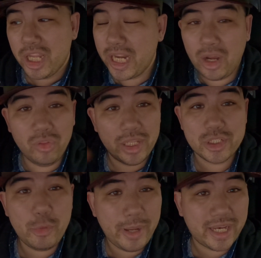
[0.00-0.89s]
Now
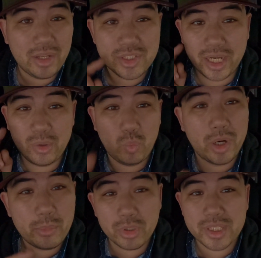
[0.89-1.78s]
let's go back outside
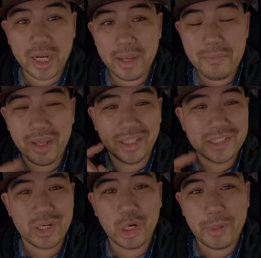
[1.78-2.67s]
one more time and
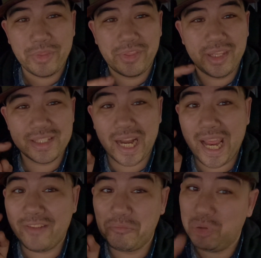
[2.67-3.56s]
let's talk about the things that
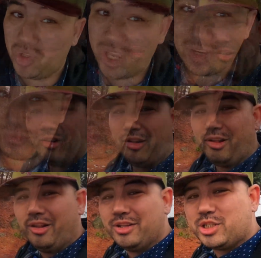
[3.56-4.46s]
I have planned for.
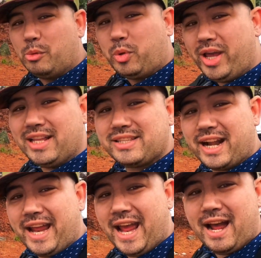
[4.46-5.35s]
So plans
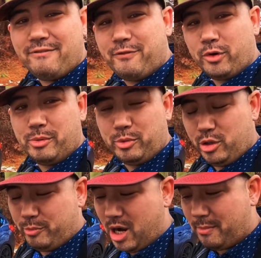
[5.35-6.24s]
that I have for the
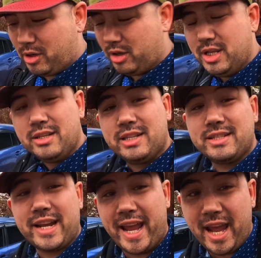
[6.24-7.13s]
Blue Bomber.
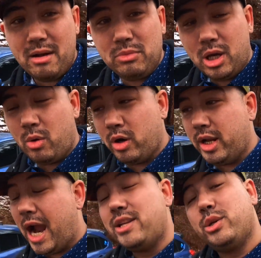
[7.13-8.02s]
Since I am
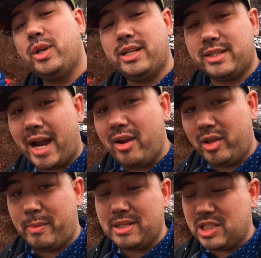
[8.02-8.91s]
lowered, I do need to
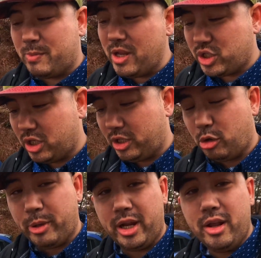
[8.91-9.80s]
dial in my suspension a
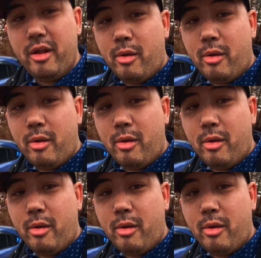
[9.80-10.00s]
little bit.